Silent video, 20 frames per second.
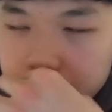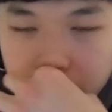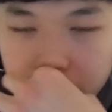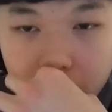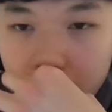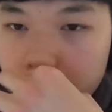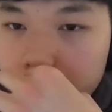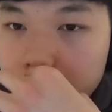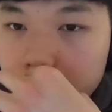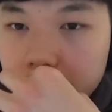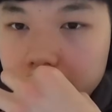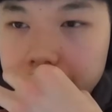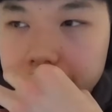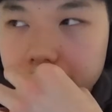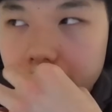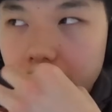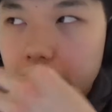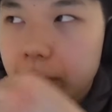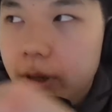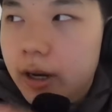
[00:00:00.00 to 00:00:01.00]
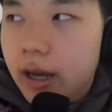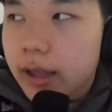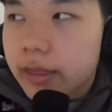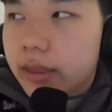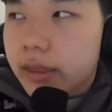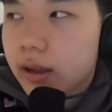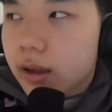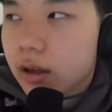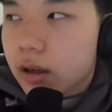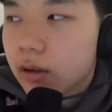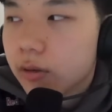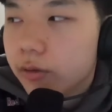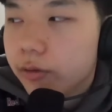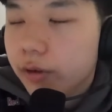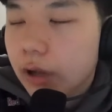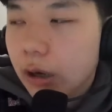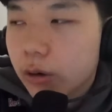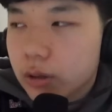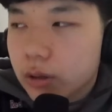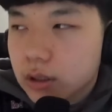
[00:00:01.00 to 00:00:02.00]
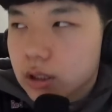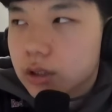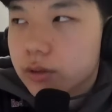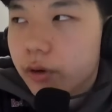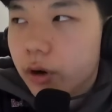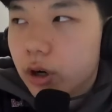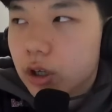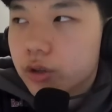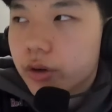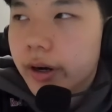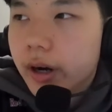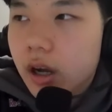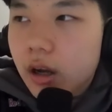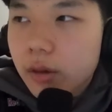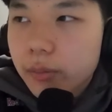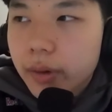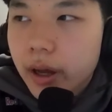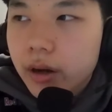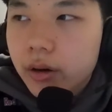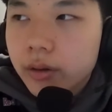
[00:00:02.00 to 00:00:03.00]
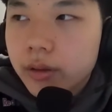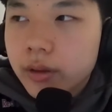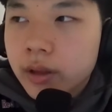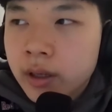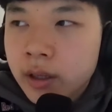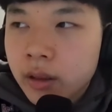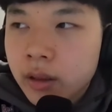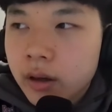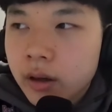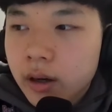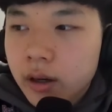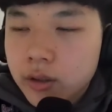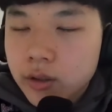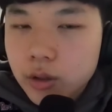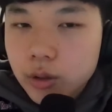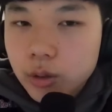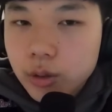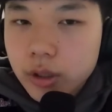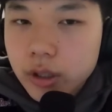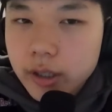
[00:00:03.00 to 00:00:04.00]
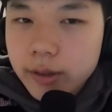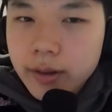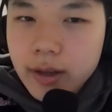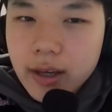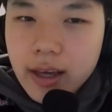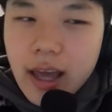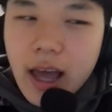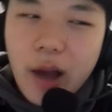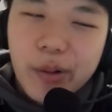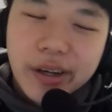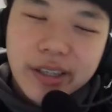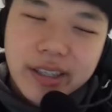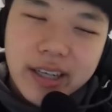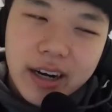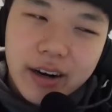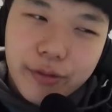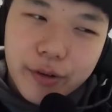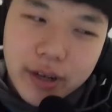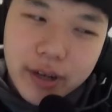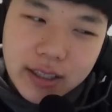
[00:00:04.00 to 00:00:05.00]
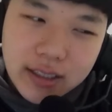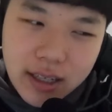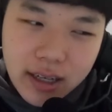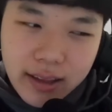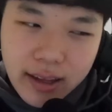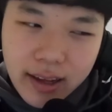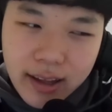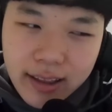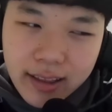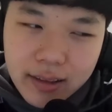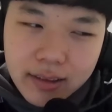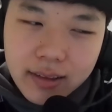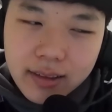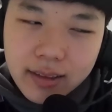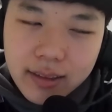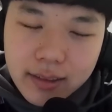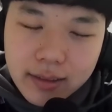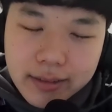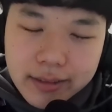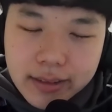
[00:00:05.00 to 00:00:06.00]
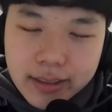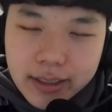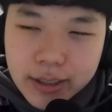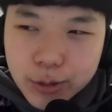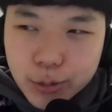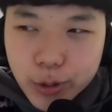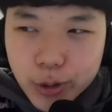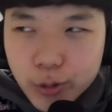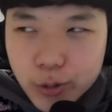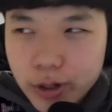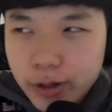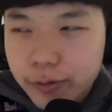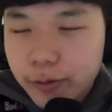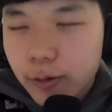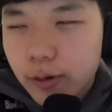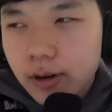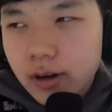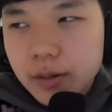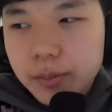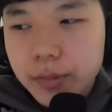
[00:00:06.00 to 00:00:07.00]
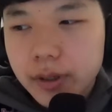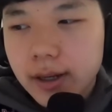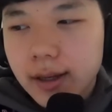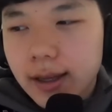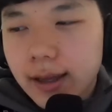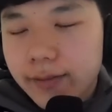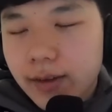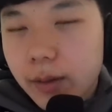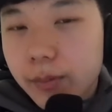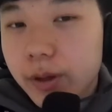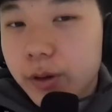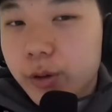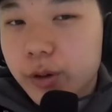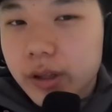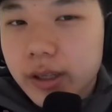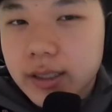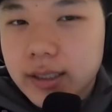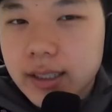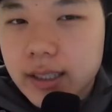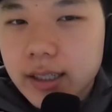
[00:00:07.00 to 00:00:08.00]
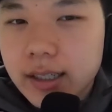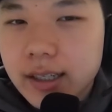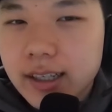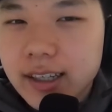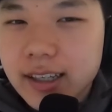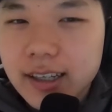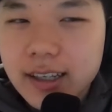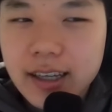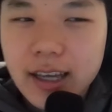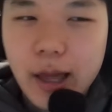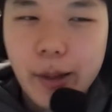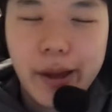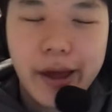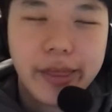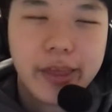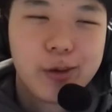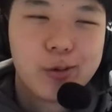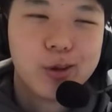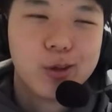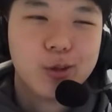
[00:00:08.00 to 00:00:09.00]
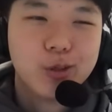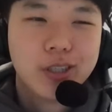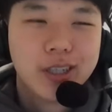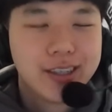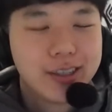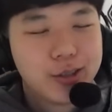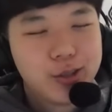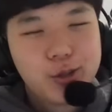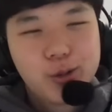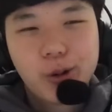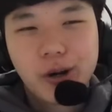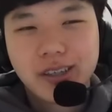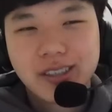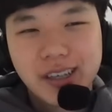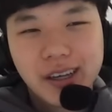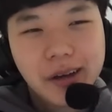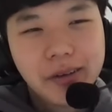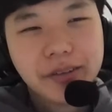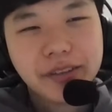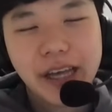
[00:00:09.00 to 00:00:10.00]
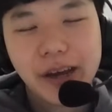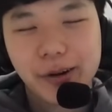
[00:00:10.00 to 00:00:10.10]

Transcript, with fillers: Not really. I mean, I think FlyQuest is first right now, but I don't think they're too good. I mean, it's kind of funny saying that since we're three and four. But if I'm being realistic, I think we're losing to ourselves.